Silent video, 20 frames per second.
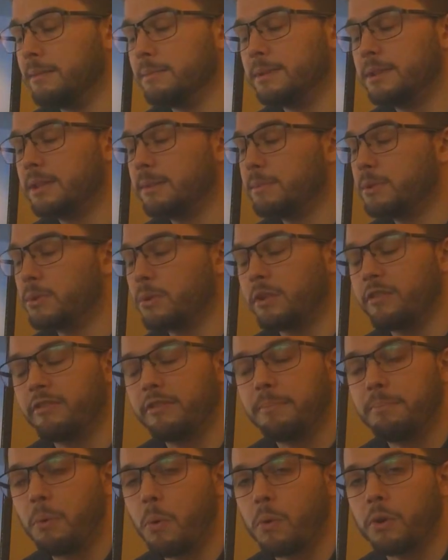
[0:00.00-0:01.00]
some sort of
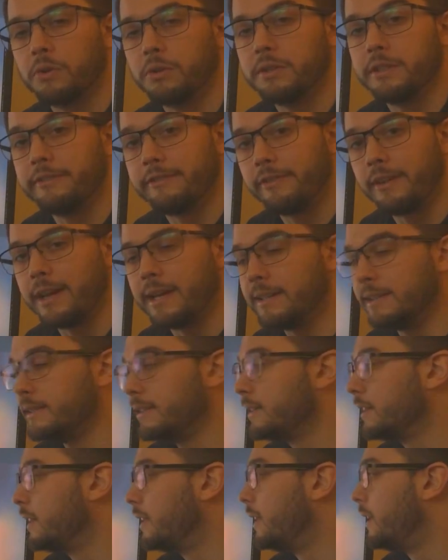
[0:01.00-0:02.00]
a portal
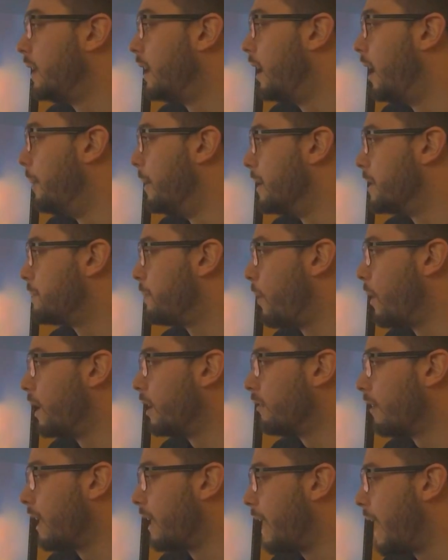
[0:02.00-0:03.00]
device. It's
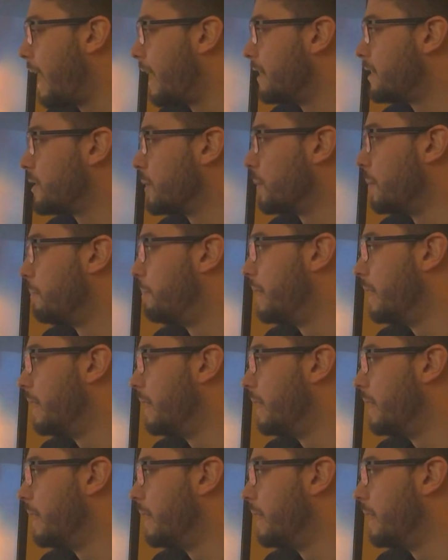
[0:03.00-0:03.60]
pointing right at it, so when